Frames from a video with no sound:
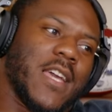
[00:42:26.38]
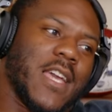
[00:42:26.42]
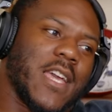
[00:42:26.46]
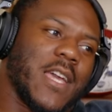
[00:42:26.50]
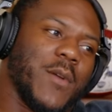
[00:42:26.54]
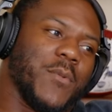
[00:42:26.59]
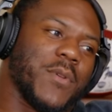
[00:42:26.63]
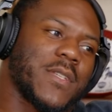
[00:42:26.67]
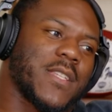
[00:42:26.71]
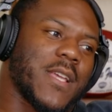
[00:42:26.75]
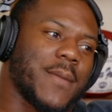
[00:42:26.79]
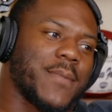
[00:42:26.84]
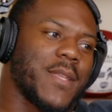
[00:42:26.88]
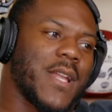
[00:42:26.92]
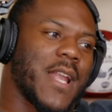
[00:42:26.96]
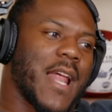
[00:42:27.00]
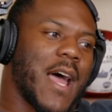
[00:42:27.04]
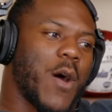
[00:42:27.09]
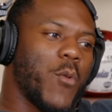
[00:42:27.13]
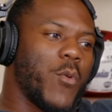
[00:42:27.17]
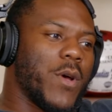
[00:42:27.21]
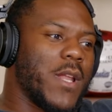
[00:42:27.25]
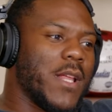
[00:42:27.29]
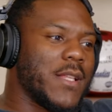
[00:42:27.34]
was something that I
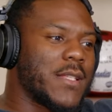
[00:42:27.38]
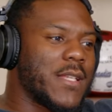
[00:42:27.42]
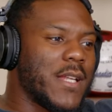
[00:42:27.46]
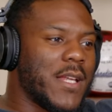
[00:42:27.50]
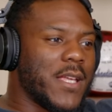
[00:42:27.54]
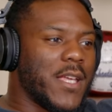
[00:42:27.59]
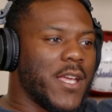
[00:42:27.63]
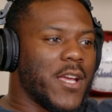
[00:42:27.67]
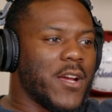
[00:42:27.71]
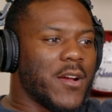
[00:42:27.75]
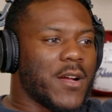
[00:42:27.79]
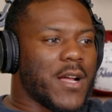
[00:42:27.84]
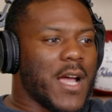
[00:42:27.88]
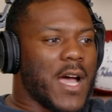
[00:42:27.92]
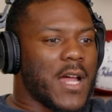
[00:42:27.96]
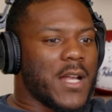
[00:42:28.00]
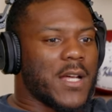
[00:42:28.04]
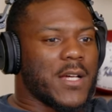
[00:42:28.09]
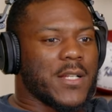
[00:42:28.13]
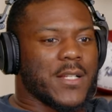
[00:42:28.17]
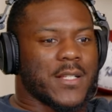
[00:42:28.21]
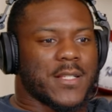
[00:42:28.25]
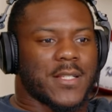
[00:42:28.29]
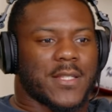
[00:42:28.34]
went into the year kind of
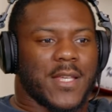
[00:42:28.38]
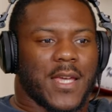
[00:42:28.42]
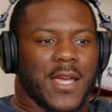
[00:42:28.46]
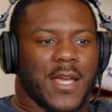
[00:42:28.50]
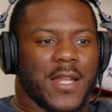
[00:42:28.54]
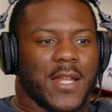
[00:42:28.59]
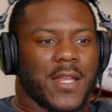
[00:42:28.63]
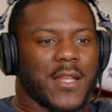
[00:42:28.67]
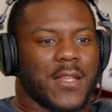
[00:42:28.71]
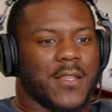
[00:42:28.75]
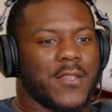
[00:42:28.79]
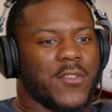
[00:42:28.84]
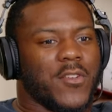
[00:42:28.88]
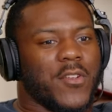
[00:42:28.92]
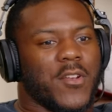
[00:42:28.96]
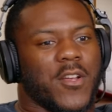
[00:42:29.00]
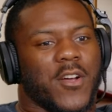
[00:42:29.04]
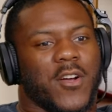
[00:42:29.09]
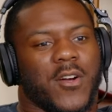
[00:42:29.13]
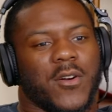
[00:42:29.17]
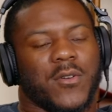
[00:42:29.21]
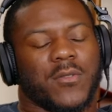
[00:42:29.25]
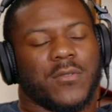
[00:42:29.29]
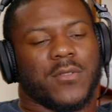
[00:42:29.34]
understanding, you
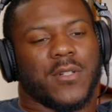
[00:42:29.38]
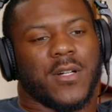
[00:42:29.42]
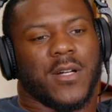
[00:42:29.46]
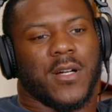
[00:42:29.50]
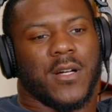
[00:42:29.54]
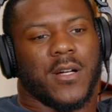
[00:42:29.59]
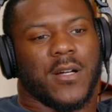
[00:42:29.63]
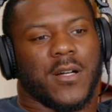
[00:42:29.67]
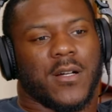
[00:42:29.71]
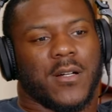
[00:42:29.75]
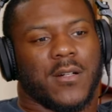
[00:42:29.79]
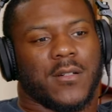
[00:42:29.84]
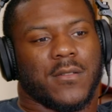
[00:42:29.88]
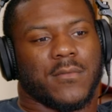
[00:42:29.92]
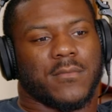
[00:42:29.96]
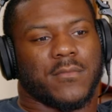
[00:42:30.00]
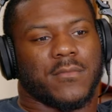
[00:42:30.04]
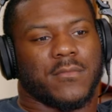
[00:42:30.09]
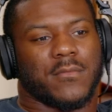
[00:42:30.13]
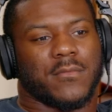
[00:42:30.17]
know,